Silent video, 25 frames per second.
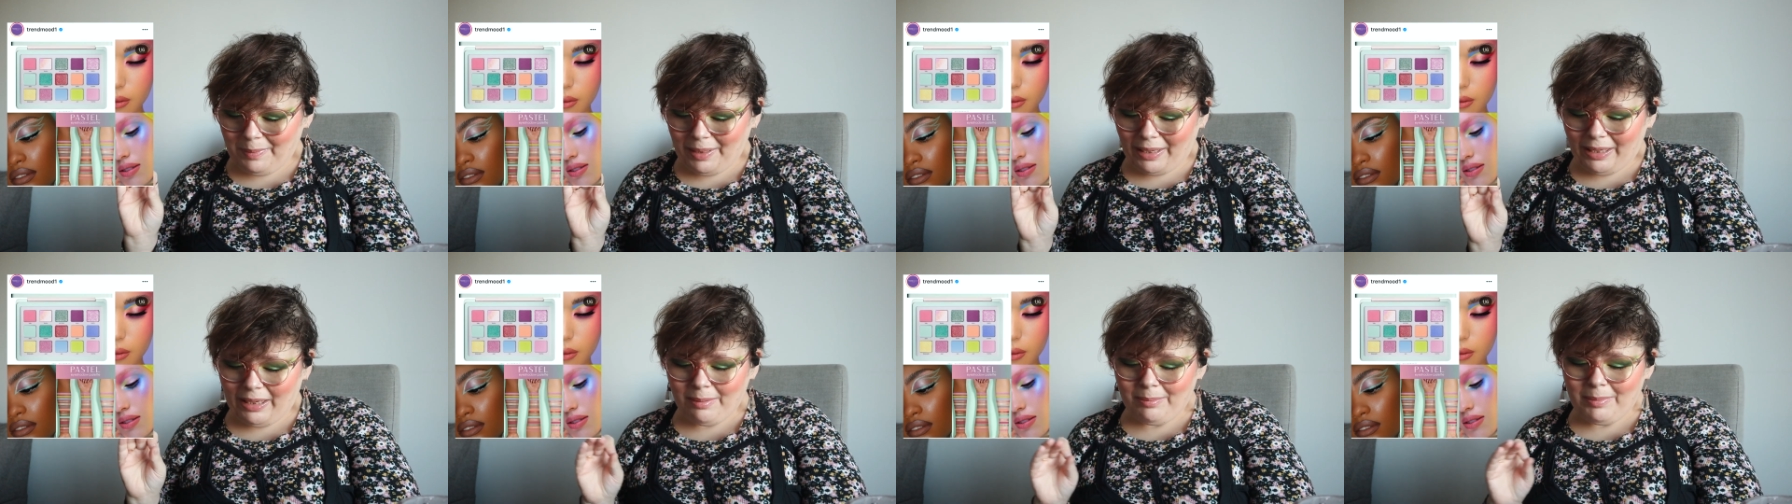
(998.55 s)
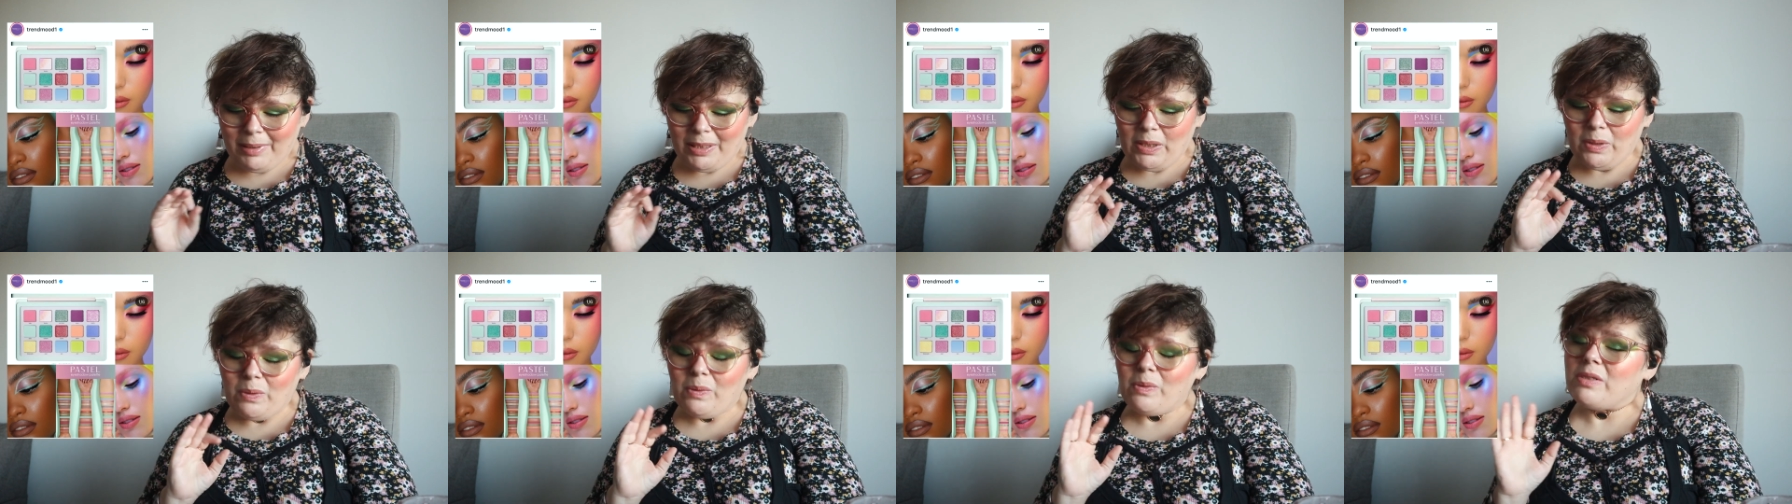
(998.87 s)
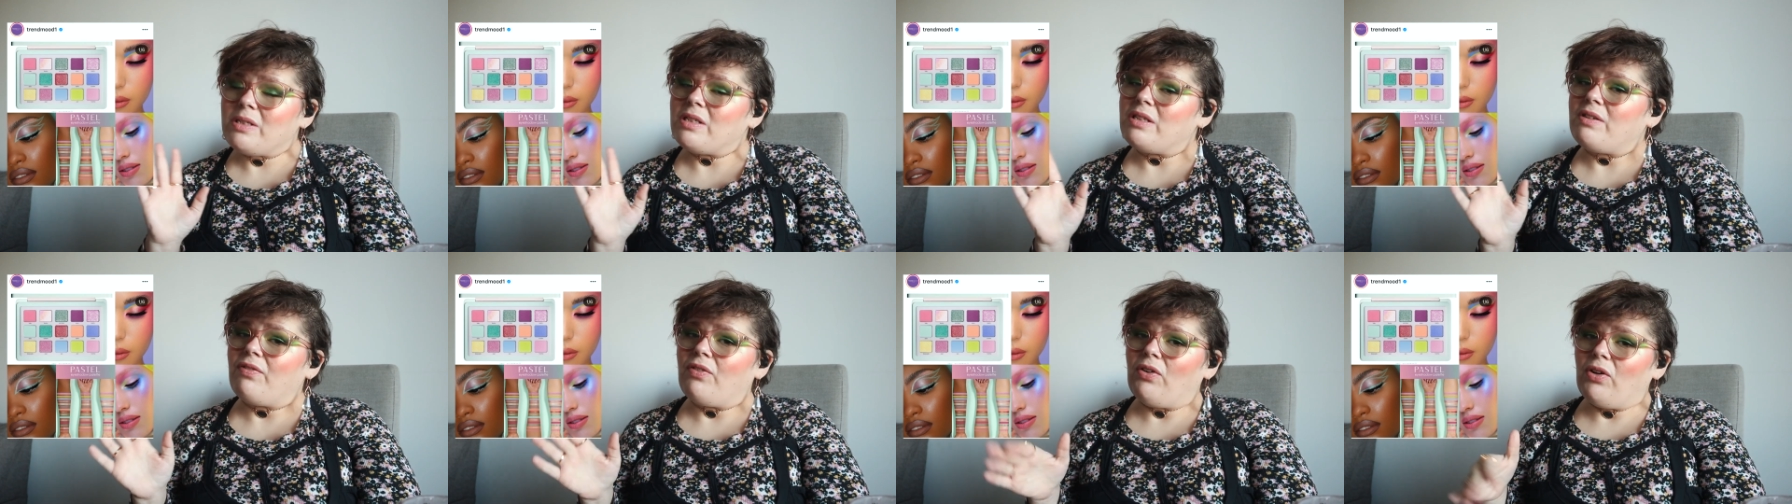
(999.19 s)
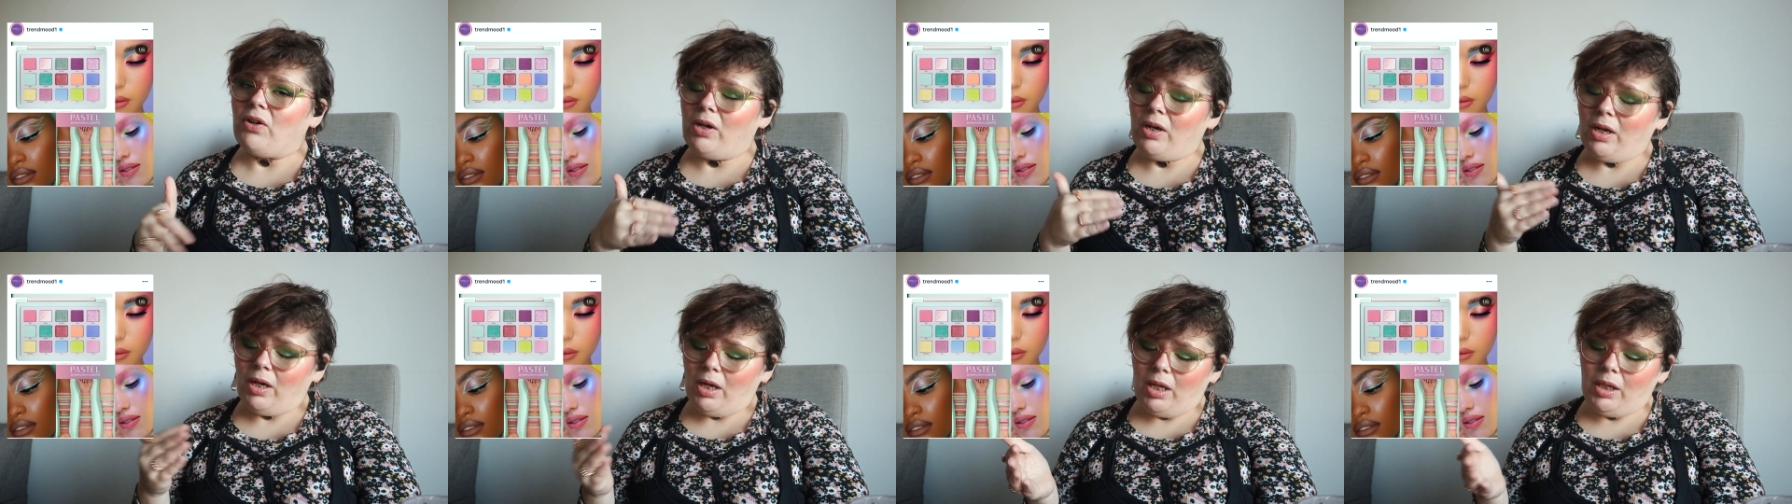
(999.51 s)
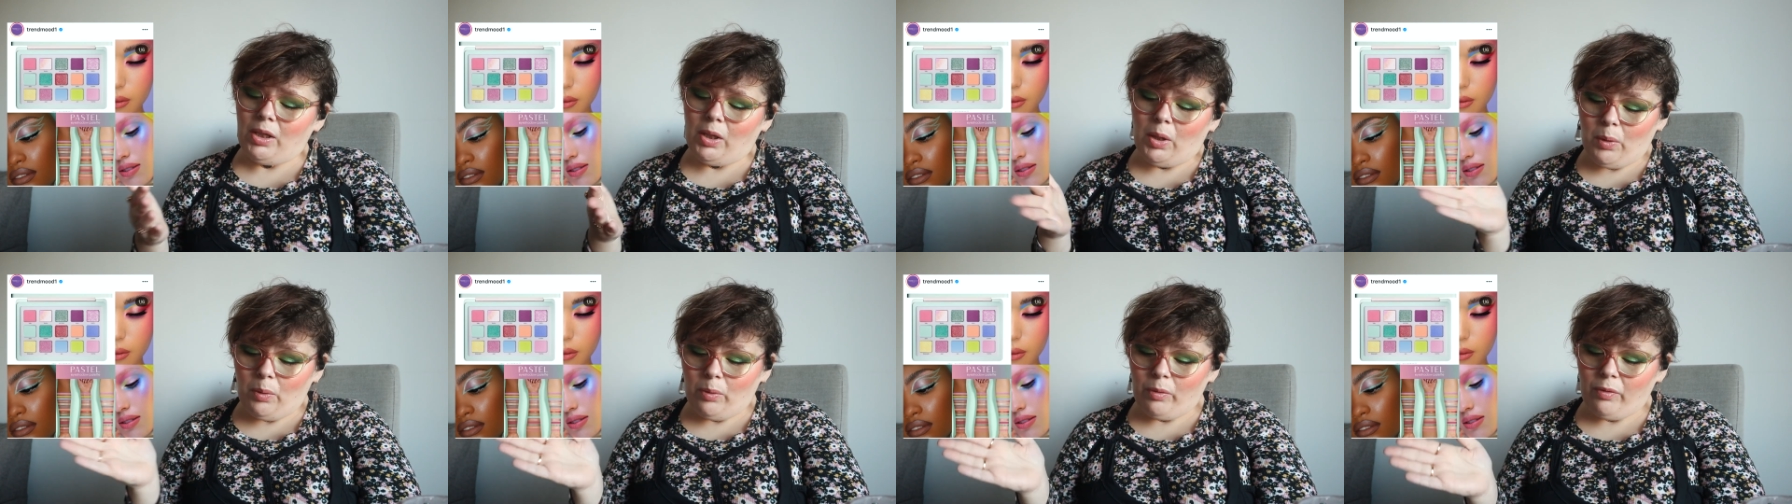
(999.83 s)
that can be used for
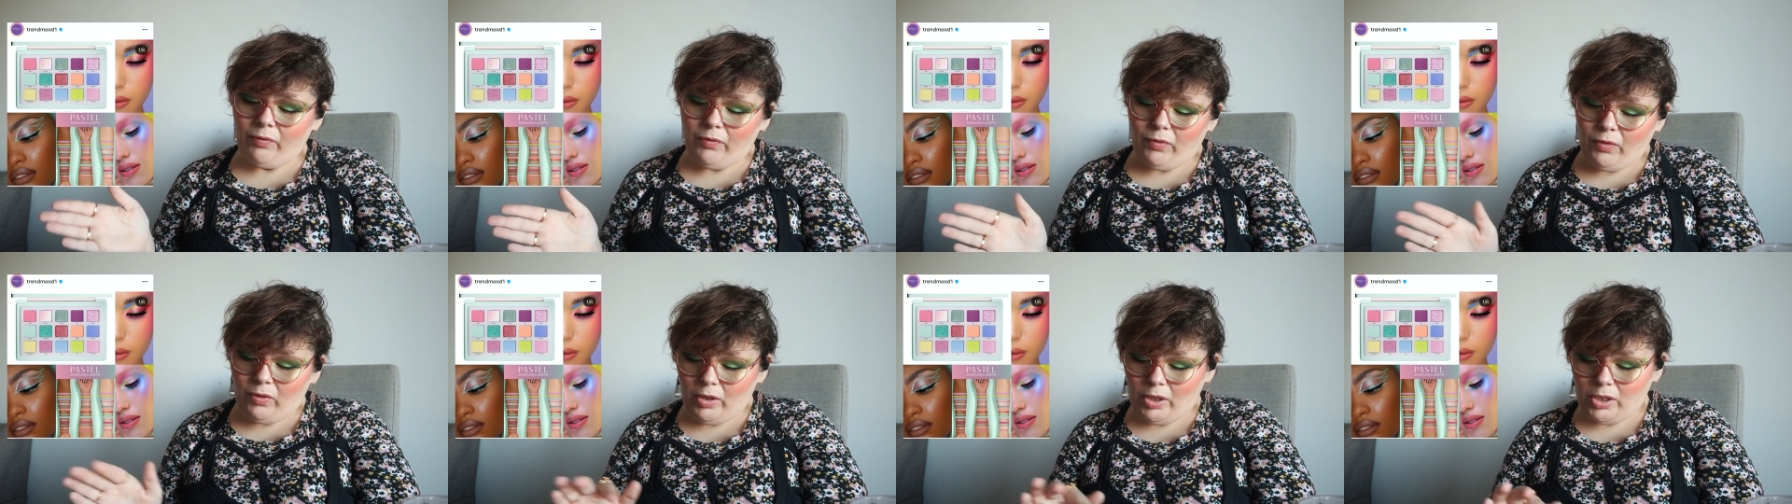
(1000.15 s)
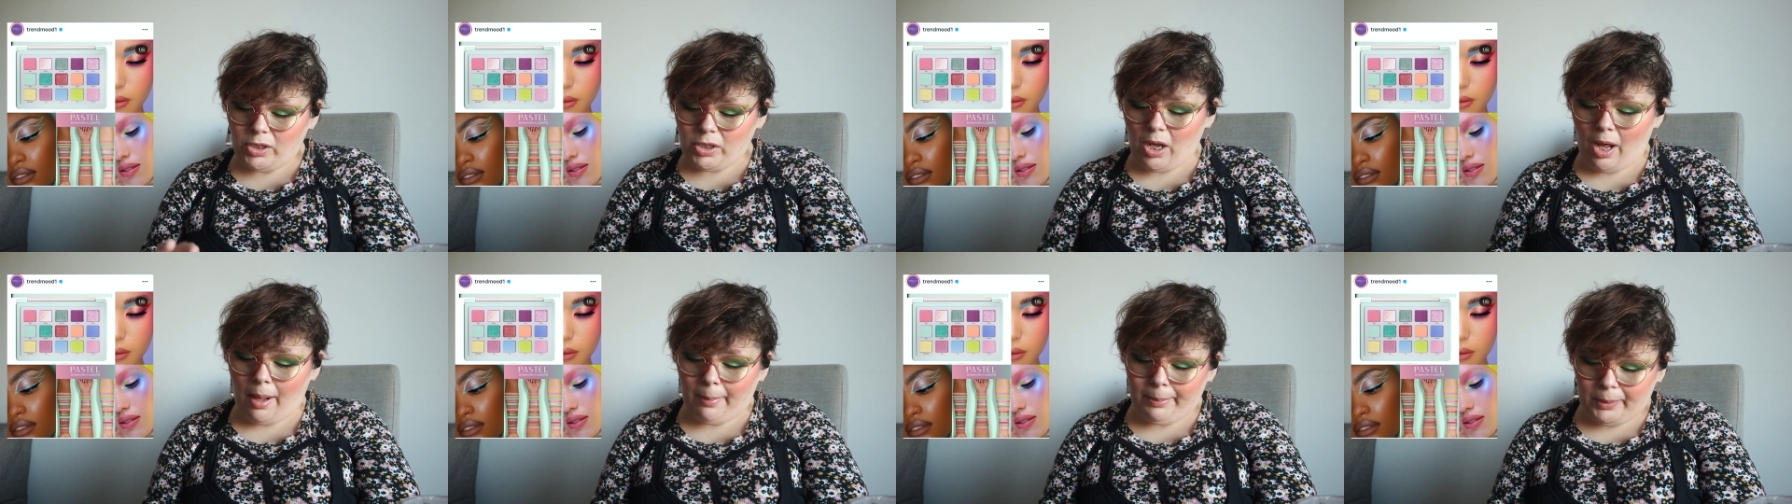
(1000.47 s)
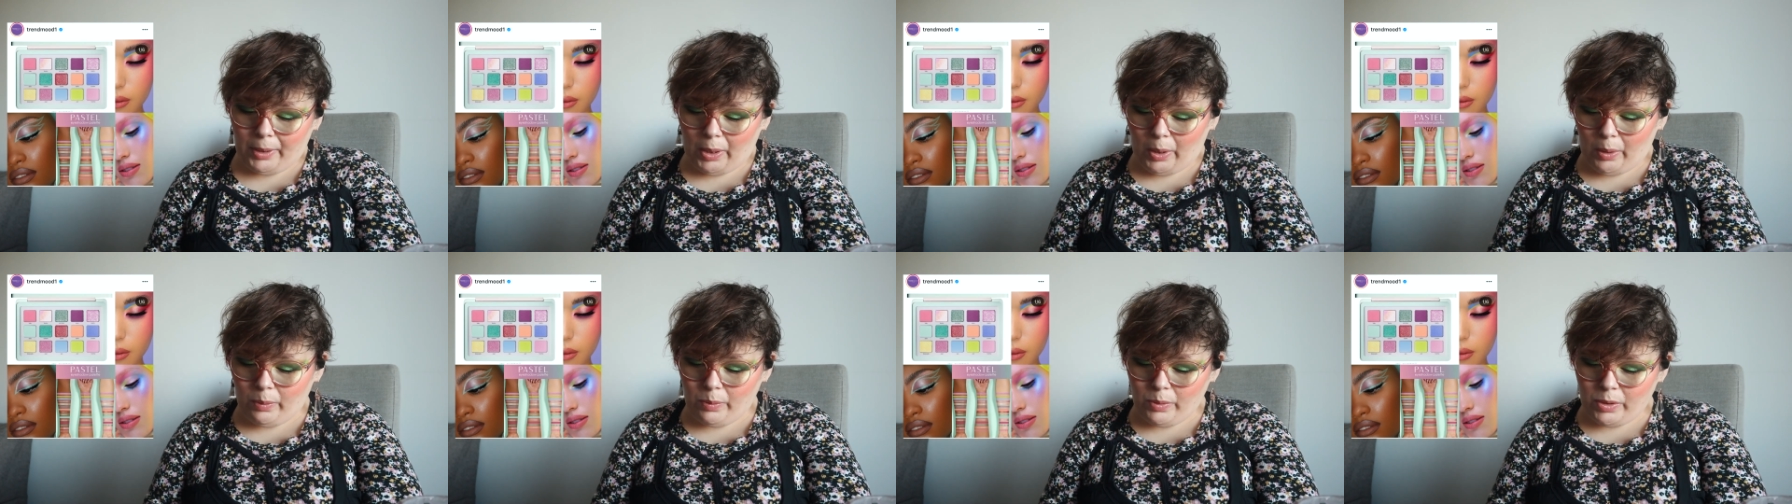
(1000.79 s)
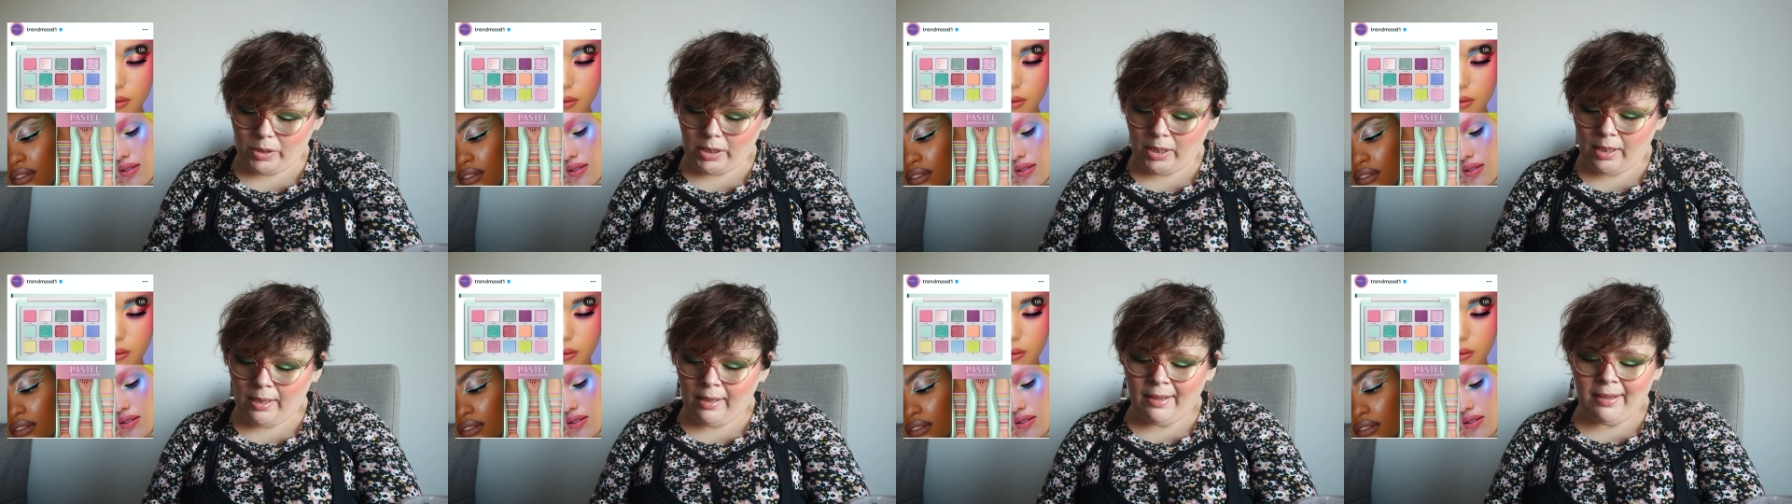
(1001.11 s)
alone for a top coat.